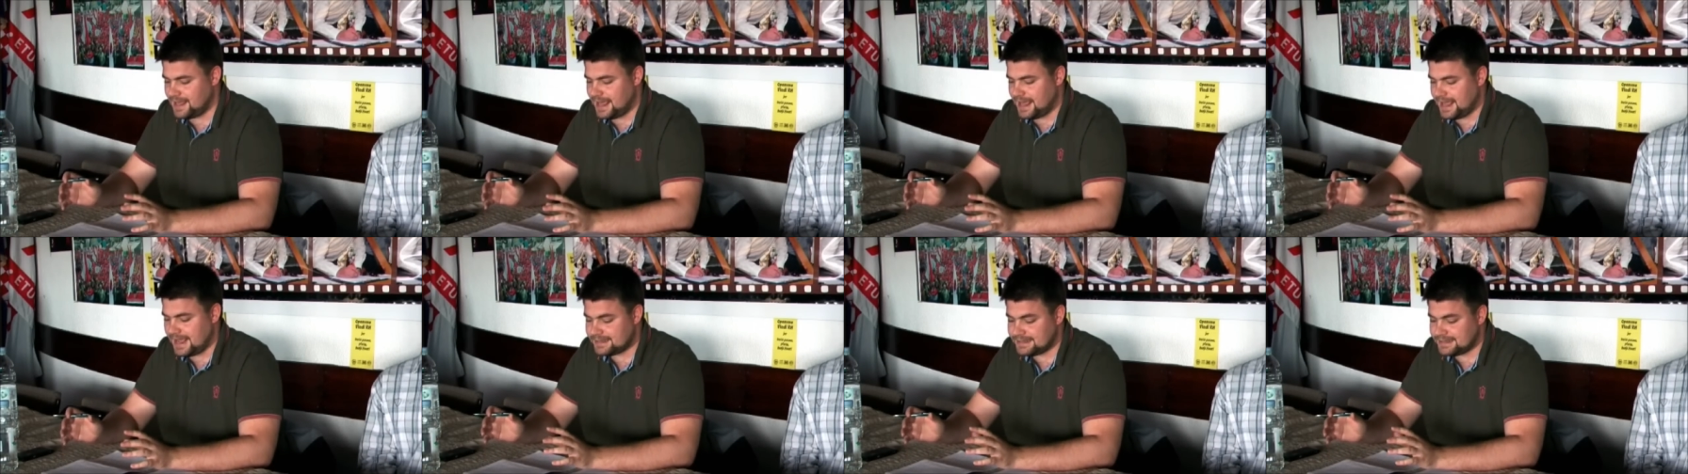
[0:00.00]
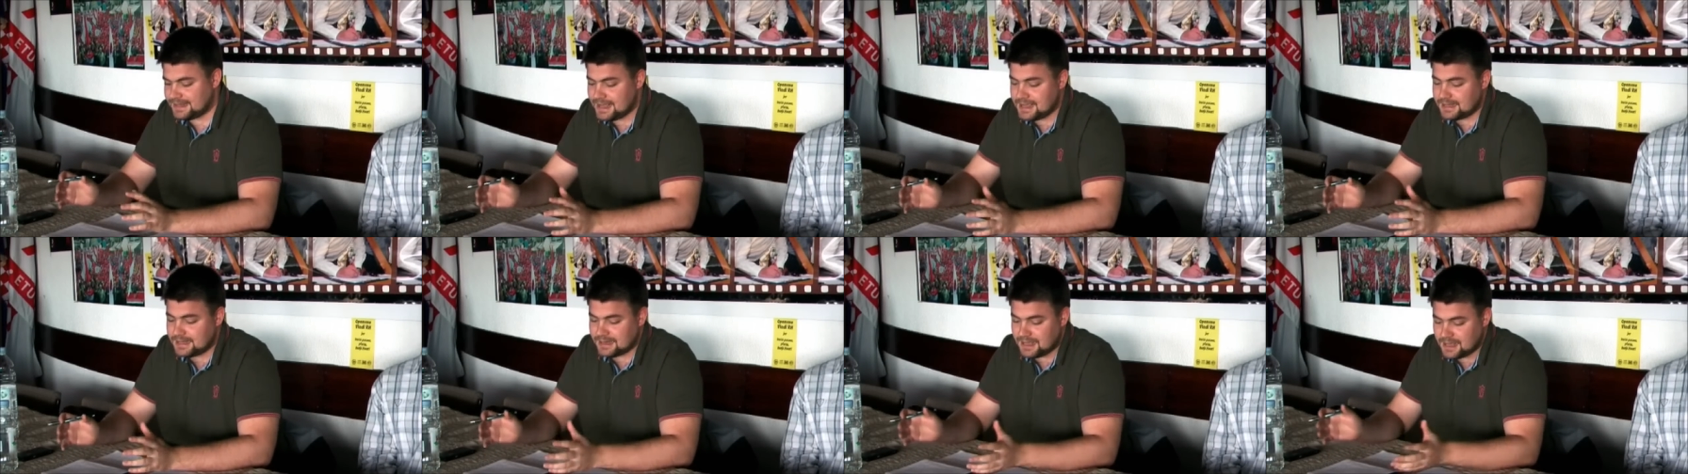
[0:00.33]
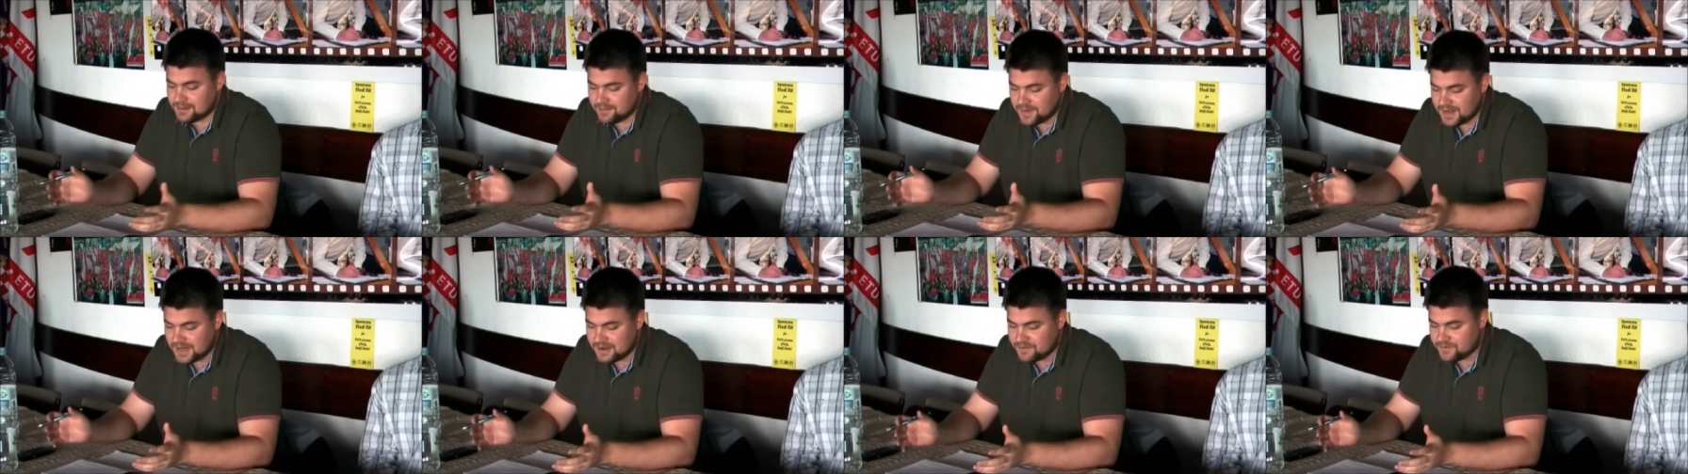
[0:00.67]
And then I
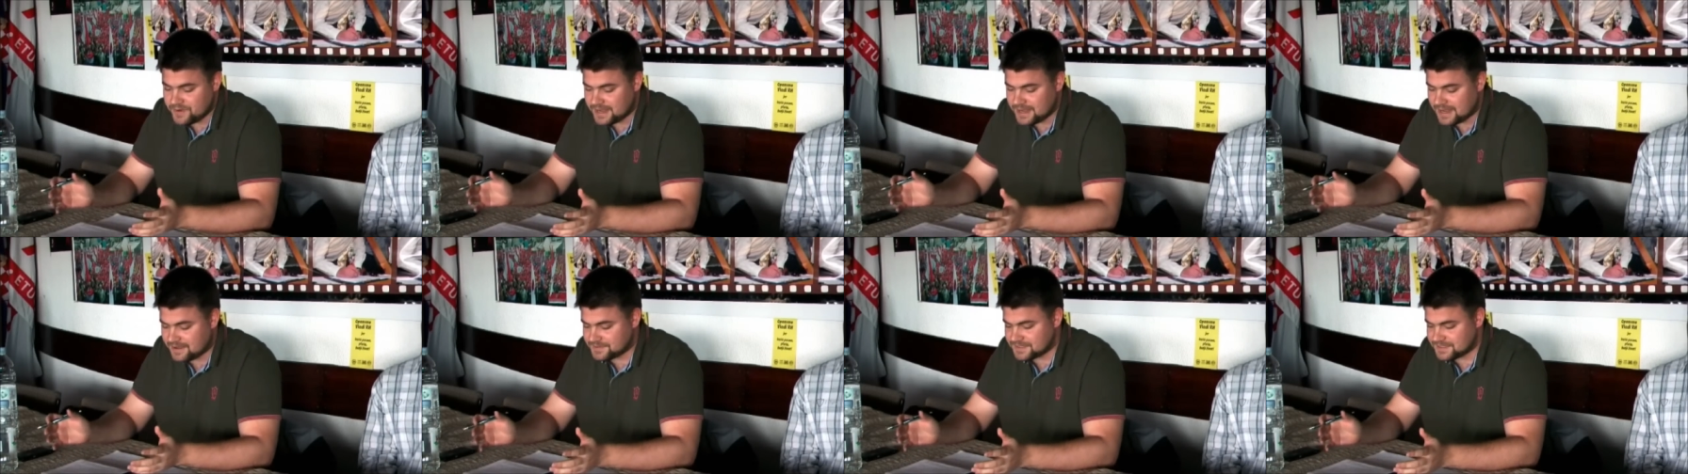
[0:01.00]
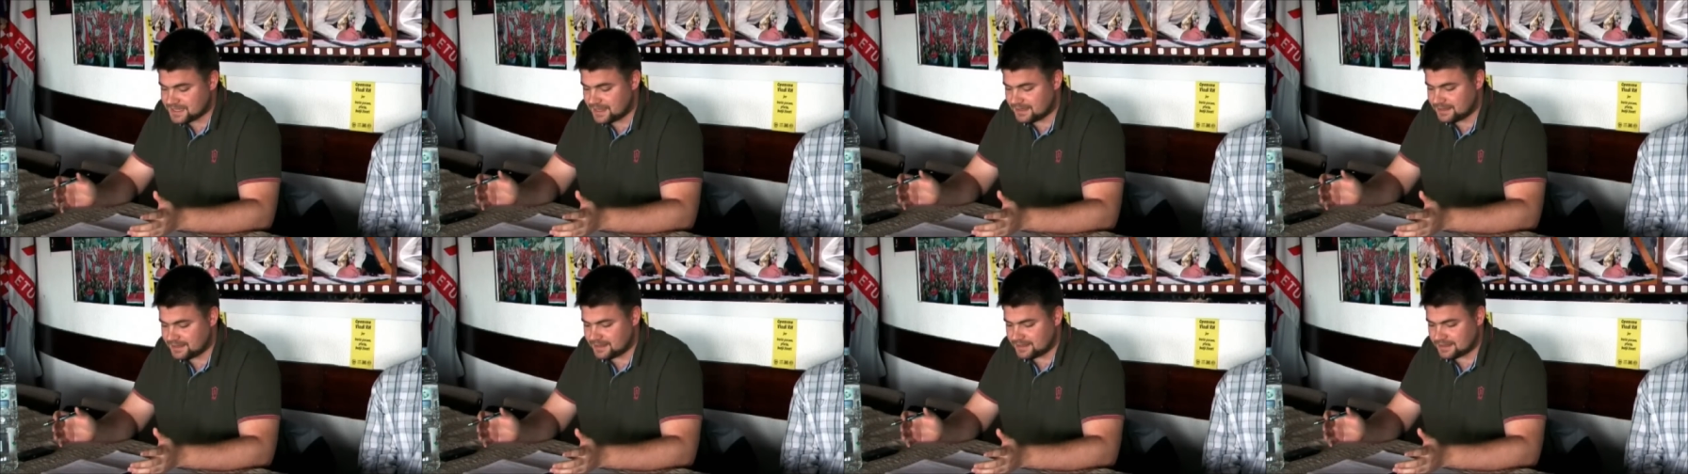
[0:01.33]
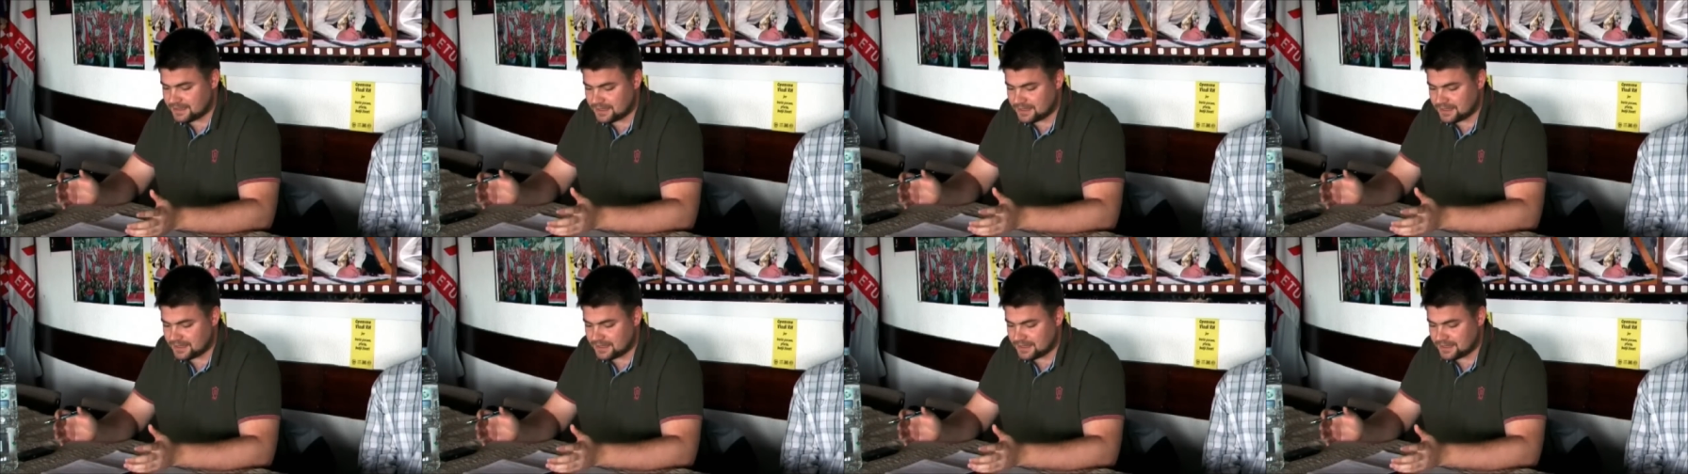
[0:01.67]
believe we have something